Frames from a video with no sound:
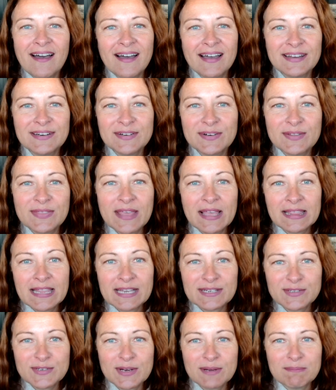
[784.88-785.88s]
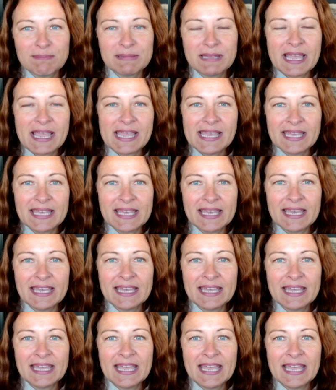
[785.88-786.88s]
under the electric
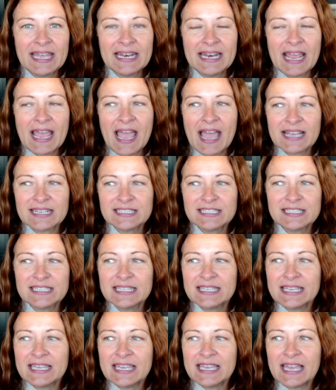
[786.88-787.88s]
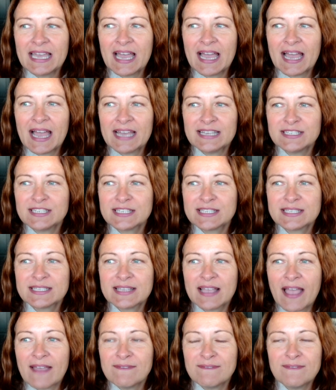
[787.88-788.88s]
blanket, and actually I
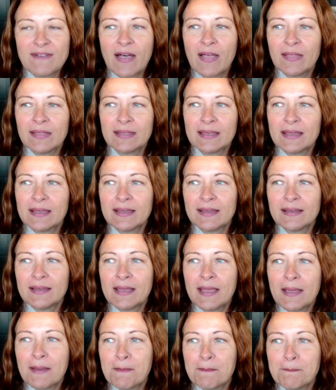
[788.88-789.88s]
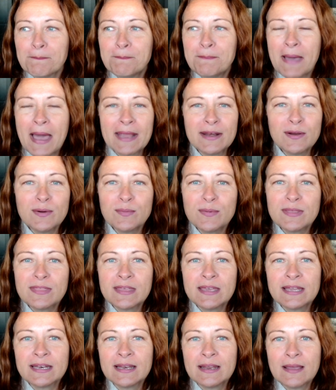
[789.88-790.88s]
felt better
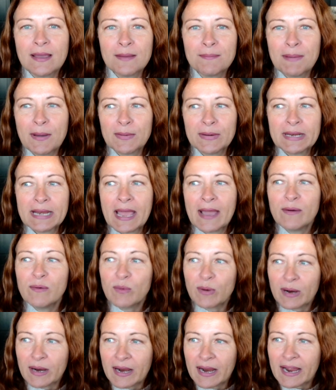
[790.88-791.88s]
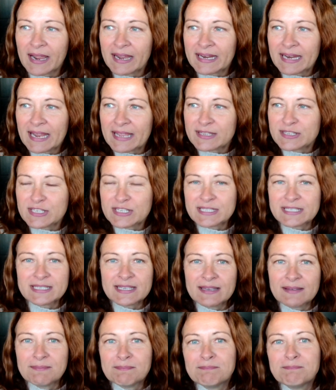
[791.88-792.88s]
within about an hour. And
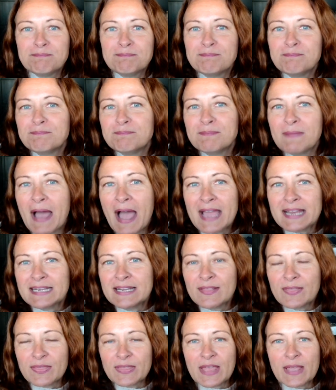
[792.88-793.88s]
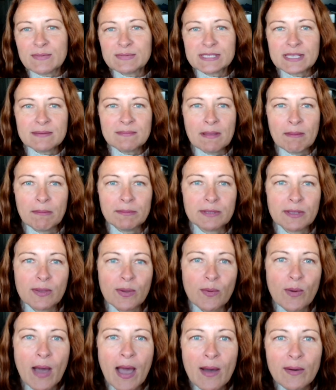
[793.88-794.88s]
I didn't think I was going to be able to
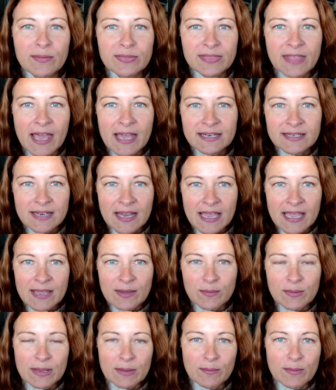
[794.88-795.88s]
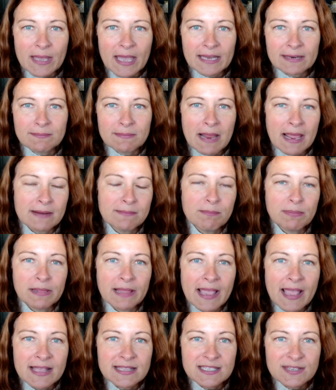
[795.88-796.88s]
go out that night. We had
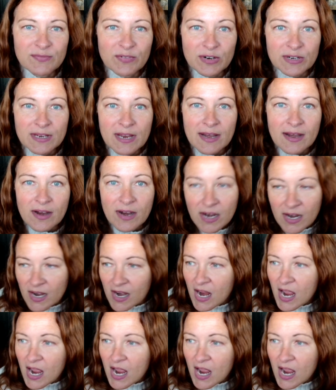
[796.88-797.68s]
plans for dinner,